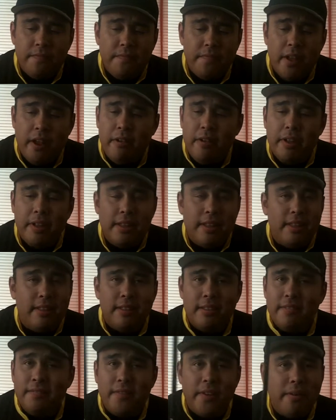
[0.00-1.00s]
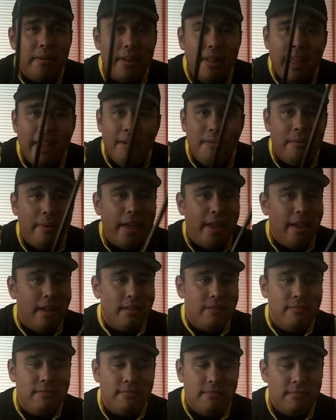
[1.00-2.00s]
Very
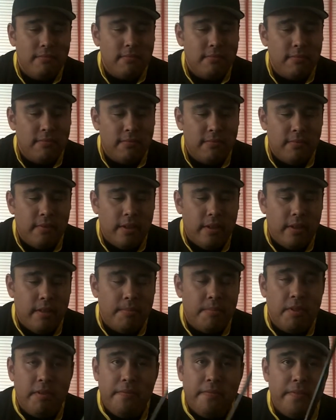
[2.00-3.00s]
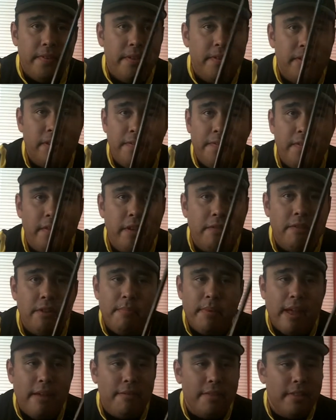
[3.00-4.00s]
lightweight. You feel every
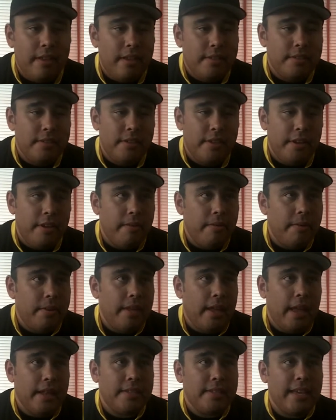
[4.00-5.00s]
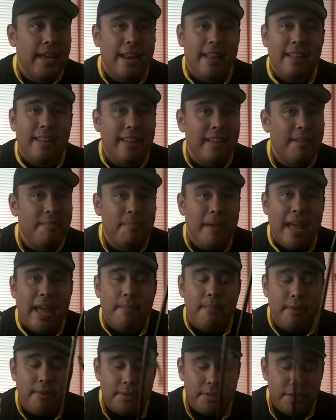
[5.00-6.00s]
bite with this. You know, it's got a good
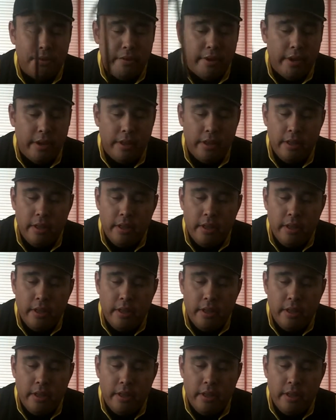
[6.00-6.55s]
backbone to it.